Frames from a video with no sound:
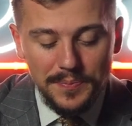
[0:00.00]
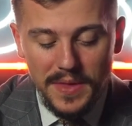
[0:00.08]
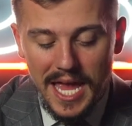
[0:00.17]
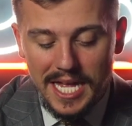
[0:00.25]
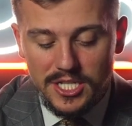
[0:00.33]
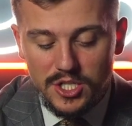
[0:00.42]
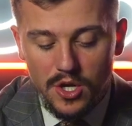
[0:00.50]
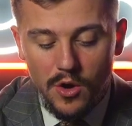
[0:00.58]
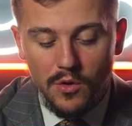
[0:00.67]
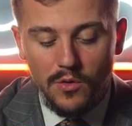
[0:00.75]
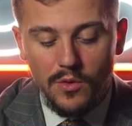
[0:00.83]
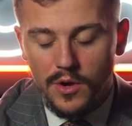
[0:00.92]
And
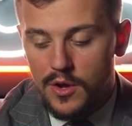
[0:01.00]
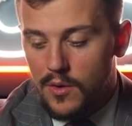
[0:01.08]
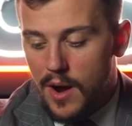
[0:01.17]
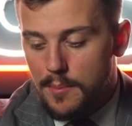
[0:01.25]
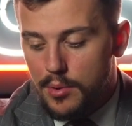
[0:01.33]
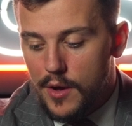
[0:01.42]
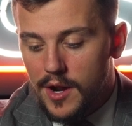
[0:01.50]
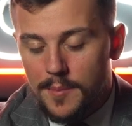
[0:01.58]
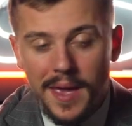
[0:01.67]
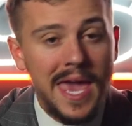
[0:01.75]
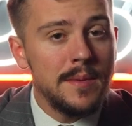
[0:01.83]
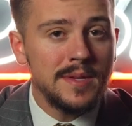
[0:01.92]
so, I brought up
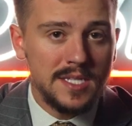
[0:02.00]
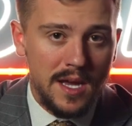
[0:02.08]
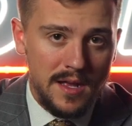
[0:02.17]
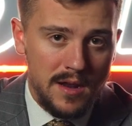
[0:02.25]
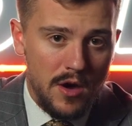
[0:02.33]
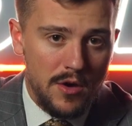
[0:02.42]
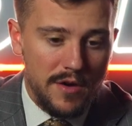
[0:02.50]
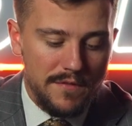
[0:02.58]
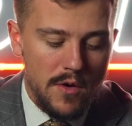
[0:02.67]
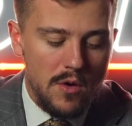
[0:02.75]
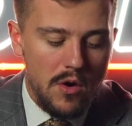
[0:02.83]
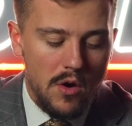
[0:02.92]
Amazon on our
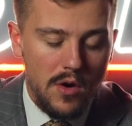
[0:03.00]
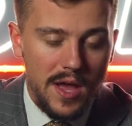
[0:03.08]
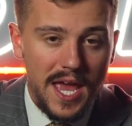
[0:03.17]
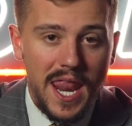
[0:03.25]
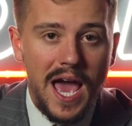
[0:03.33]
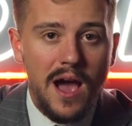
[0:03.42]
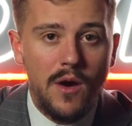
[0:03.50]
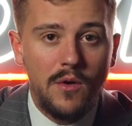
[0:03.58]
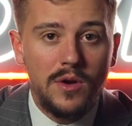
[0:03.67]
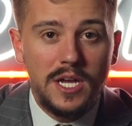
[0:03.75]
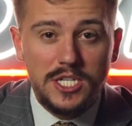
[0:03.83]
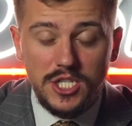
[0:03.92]
phone call and how
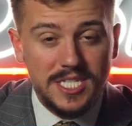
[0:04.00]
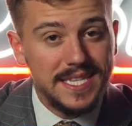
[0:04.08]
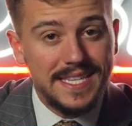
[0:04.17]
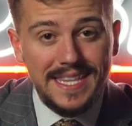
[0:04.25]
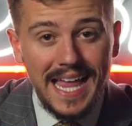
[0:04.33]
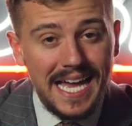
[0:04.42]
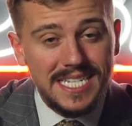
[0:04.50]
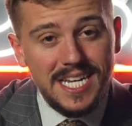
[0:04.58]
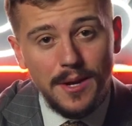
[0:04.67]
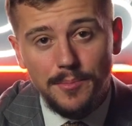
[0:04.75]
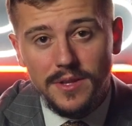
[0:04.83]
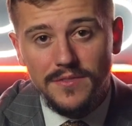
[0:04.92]
just in the last
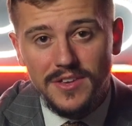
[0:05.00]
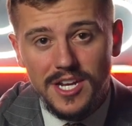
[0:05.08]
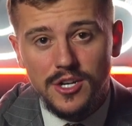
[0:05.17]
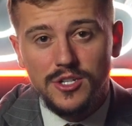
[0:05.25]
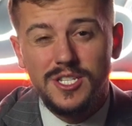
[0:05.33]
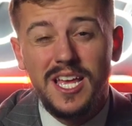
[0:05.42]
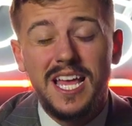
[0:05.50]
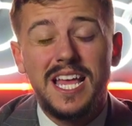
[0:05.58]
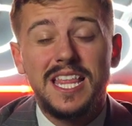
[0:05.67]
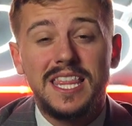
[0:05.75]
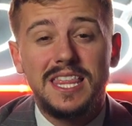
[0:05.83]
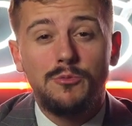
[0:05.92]
couple of years,
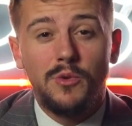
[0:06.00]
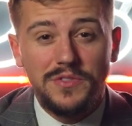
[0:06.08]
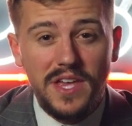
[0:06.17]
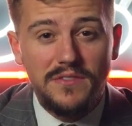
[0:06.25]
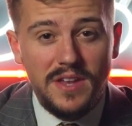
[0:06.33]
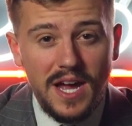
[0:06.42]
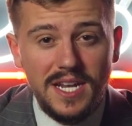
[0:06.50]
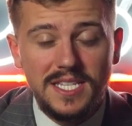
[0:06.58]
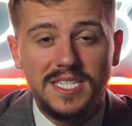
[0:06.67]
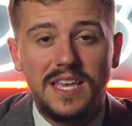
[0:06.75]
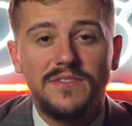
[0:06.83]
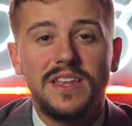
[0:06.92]
what they've done is
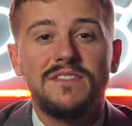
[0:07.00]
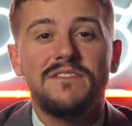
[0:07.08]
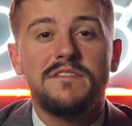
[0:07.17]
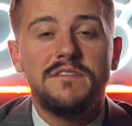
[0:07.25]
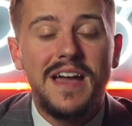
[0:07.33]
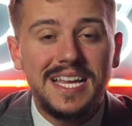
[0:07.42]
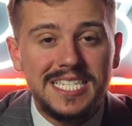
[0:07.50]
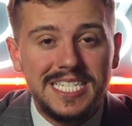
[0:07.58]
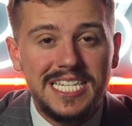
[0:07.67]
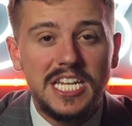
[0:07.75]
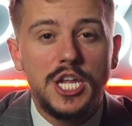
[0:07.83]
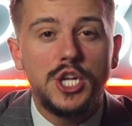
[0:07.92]
they've
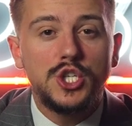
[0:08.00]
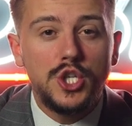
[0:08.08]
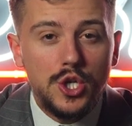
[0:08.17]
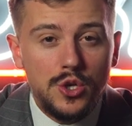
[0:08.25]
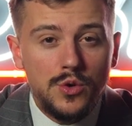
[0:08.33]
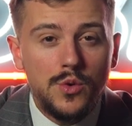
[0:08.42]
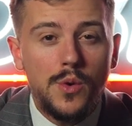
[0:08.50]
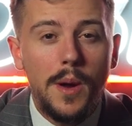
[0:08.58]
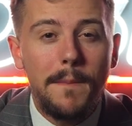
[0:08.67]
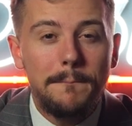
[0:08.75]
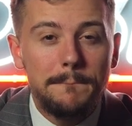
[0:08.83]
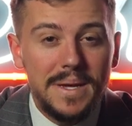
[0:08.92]
invested $2
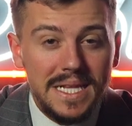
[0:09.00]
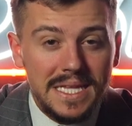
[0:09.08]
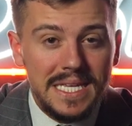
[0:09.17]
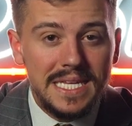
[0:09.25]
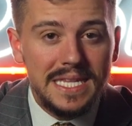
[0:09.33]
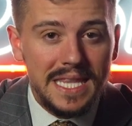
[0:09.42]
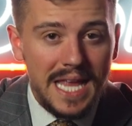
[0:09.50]
billion